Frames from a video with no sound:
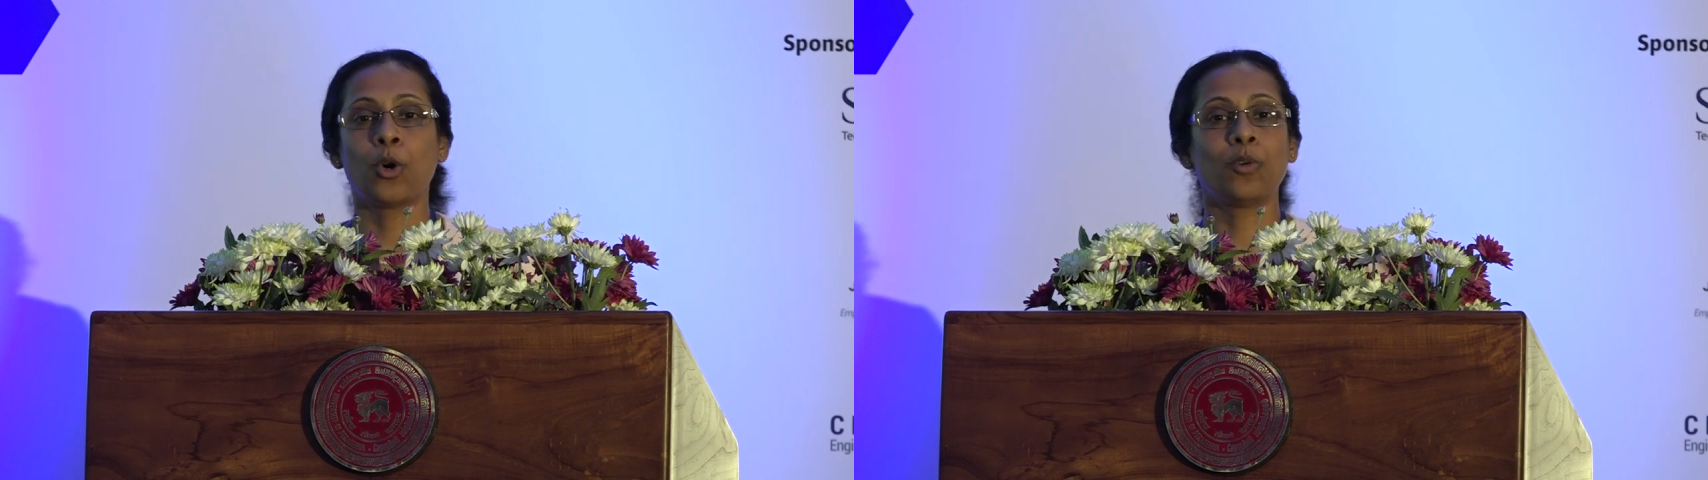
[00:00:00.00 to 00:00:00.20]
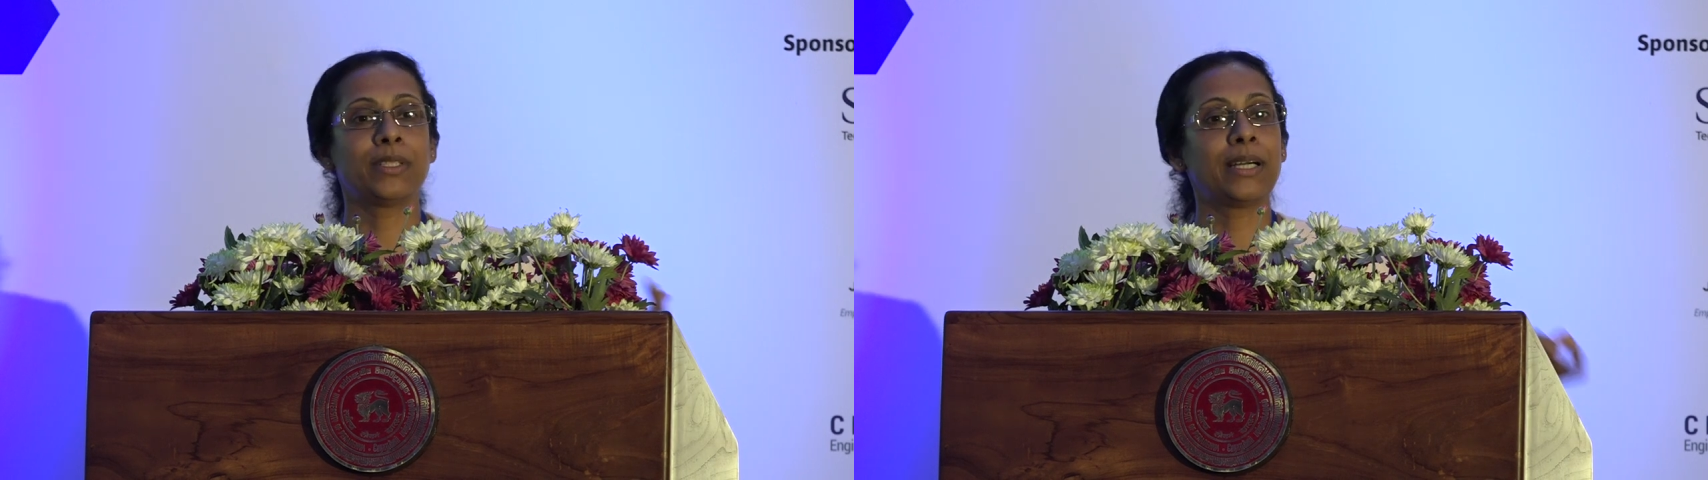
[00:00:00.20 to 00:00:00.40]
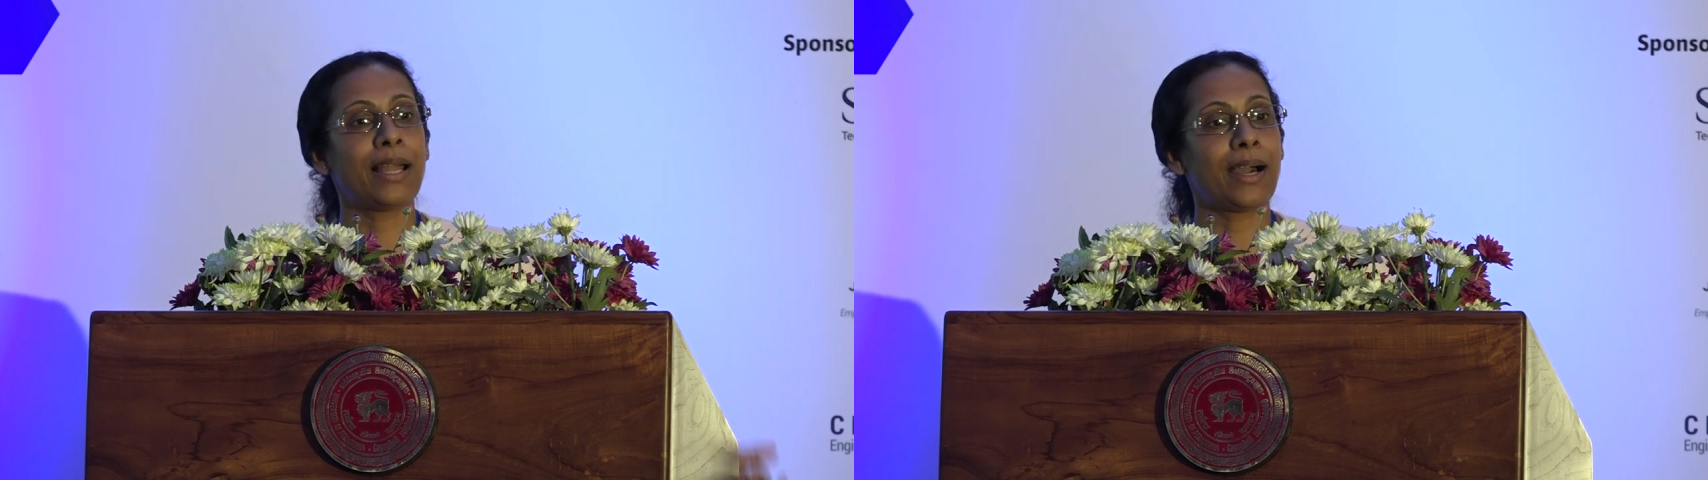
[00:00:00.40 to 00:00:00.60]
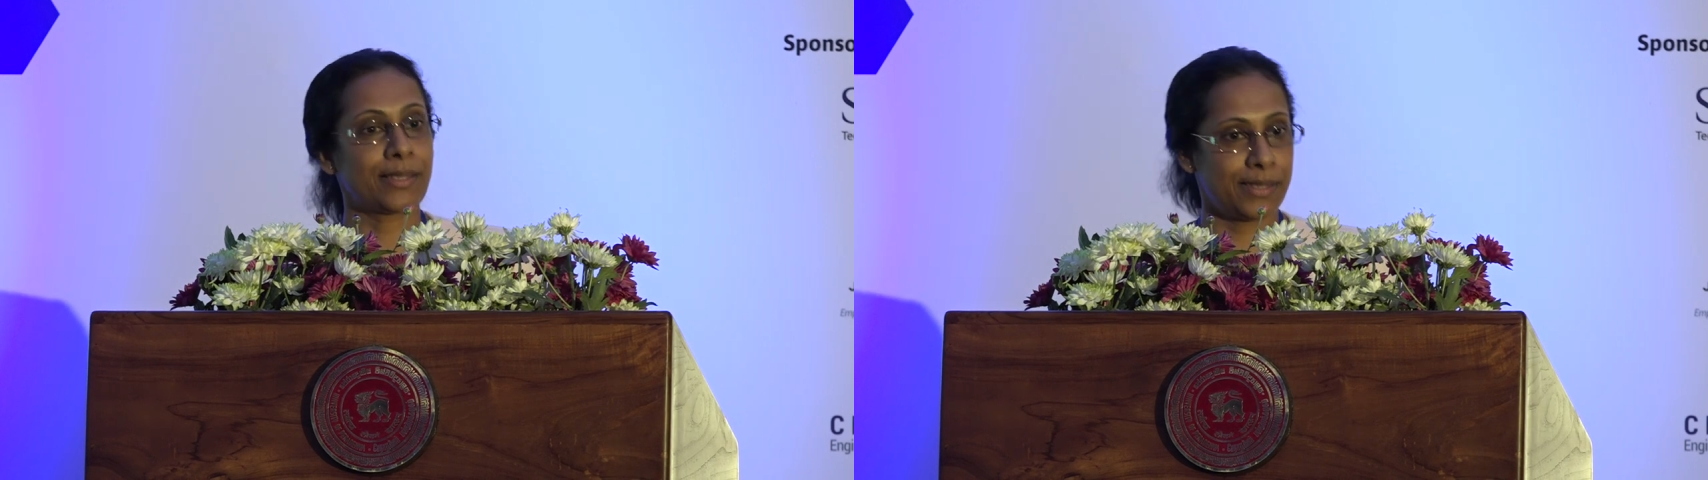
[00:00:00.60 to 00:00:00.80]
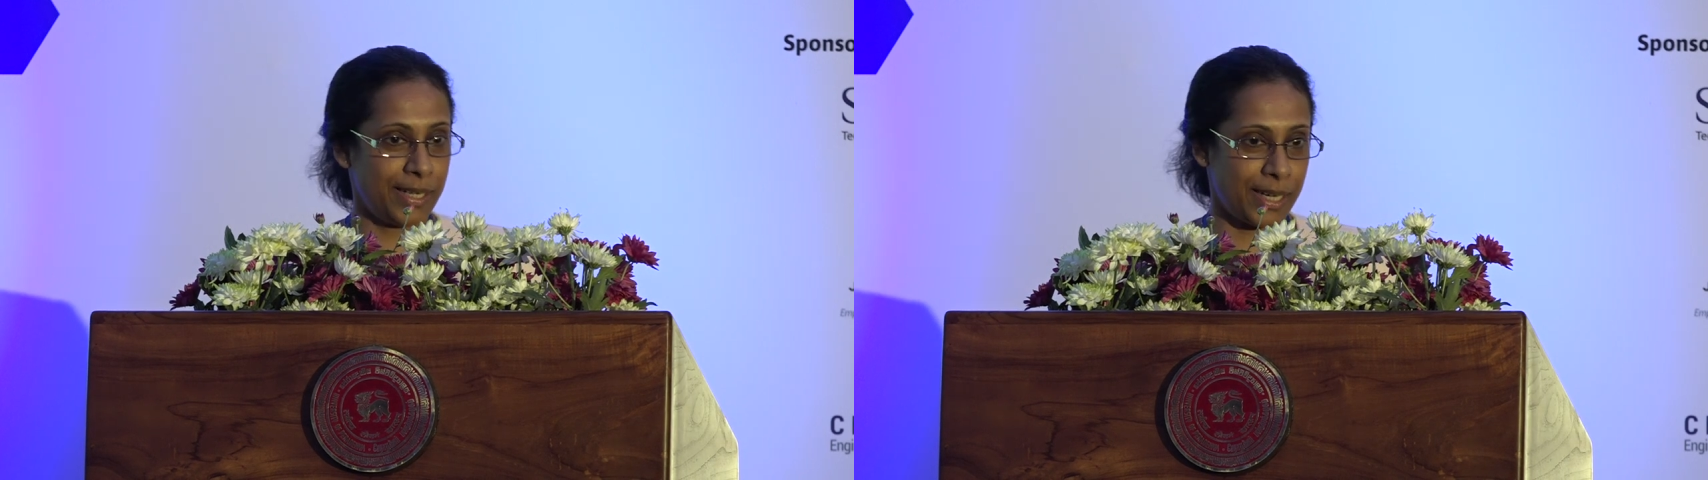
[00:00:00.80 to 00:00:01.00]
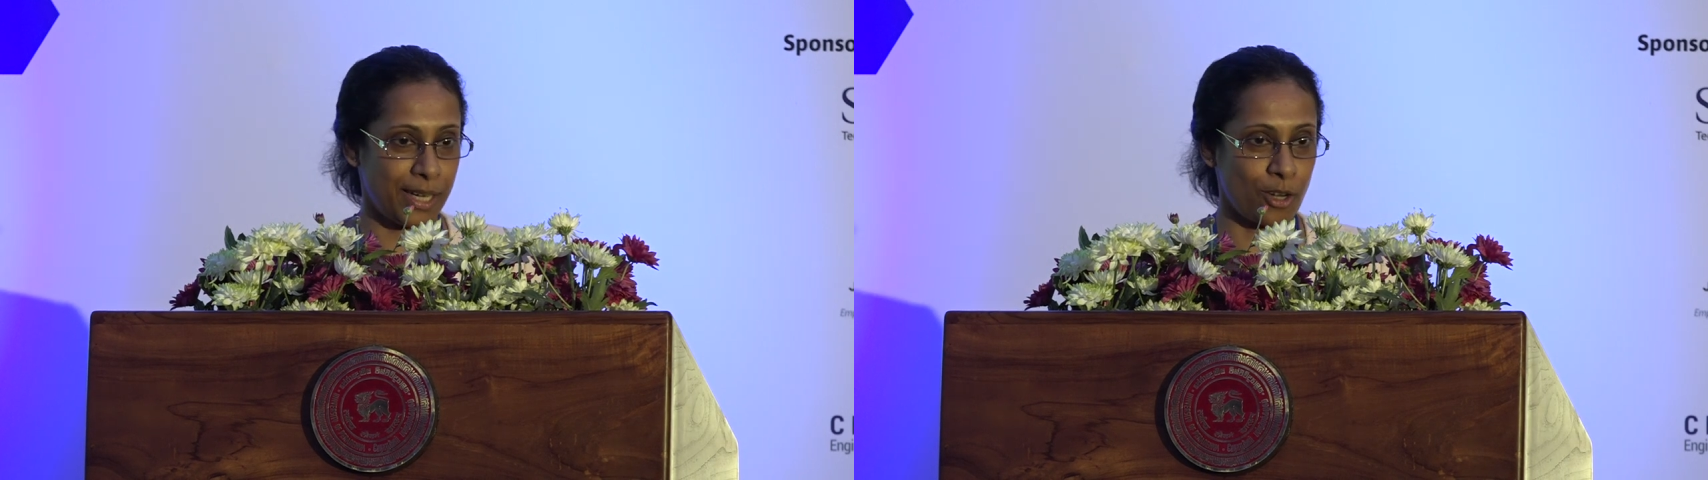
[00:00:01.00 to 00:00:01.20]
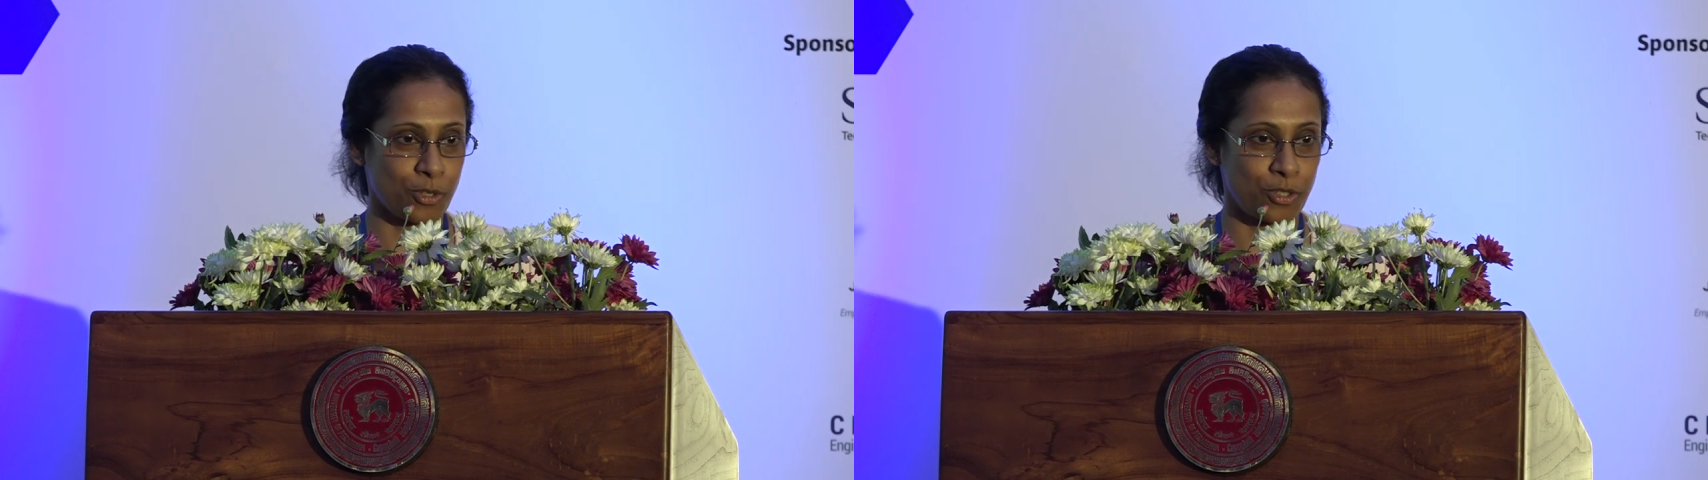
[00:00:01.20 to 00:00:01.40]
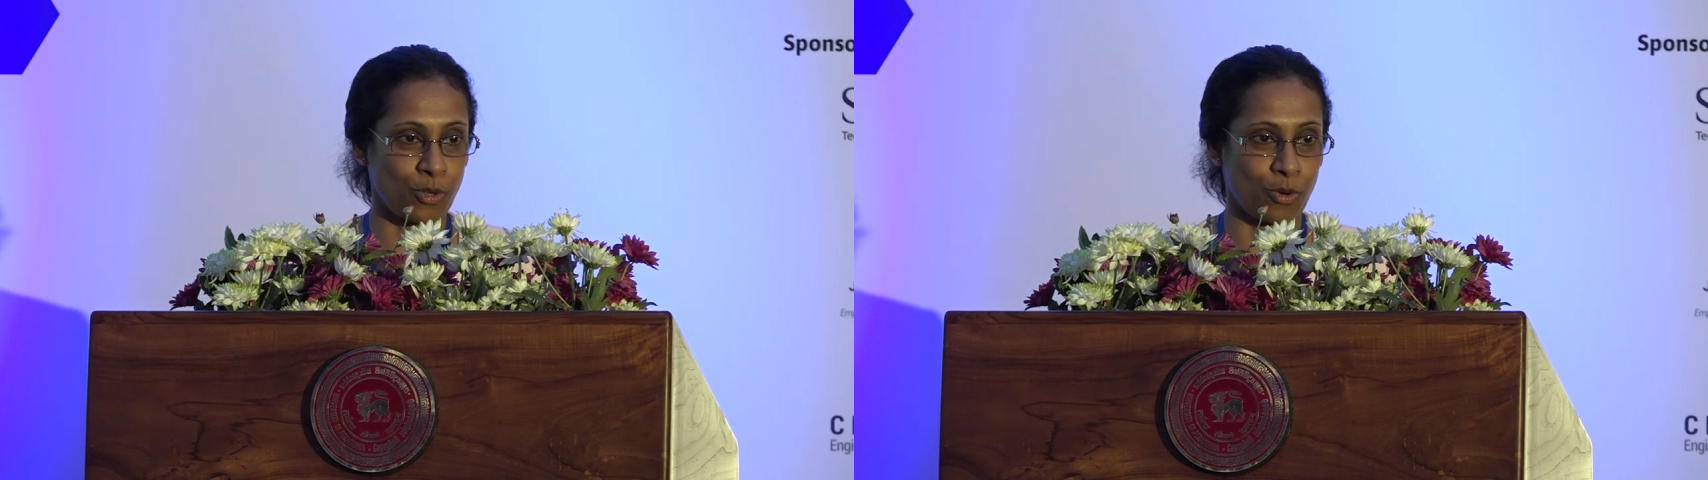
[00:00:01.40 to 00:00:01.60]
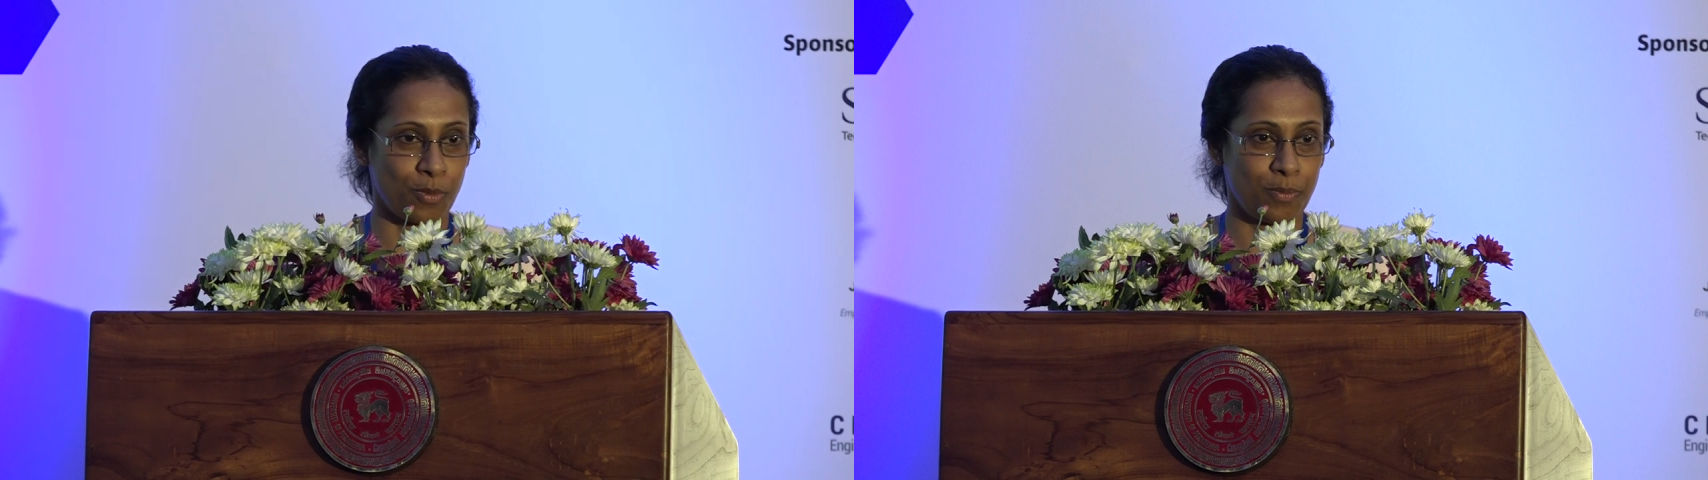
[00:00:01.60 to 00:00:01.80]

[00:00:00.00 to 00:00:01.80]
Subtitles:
over the last decade or so.